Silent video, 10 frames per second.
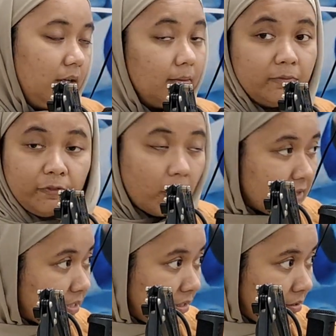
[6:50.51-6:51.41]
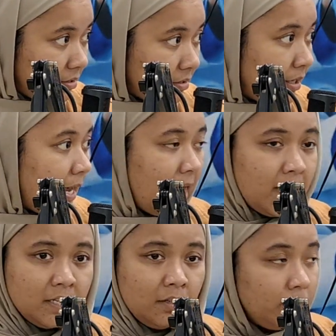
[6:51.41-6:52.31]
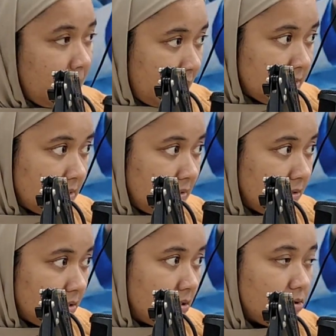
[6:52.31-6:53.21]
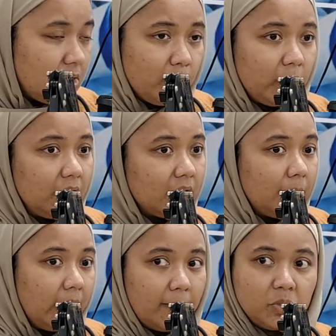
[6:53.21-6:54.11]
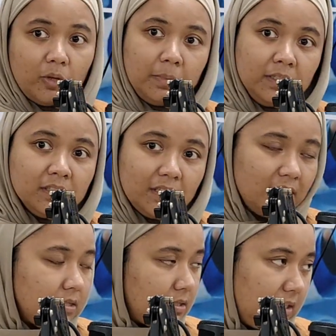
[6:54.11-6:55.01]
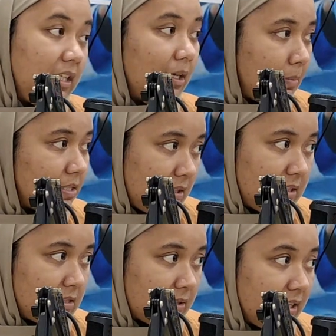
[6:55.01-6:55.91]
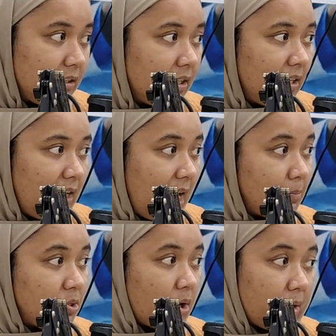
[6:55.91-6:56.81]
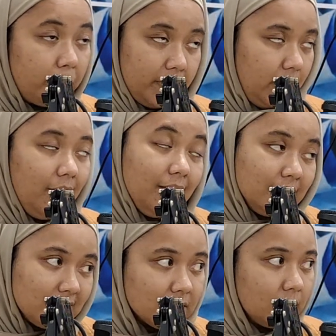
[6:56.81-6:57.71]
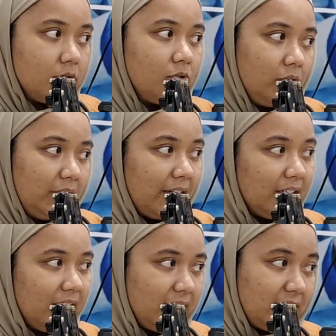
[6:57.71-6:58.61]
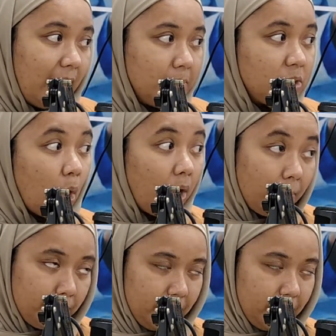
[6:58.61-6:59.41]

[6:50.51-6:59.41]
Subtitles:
fluorescence, and luminescence. So when we talk about absorbance, as the name is it is, right? Absorbance. So technically it's absorb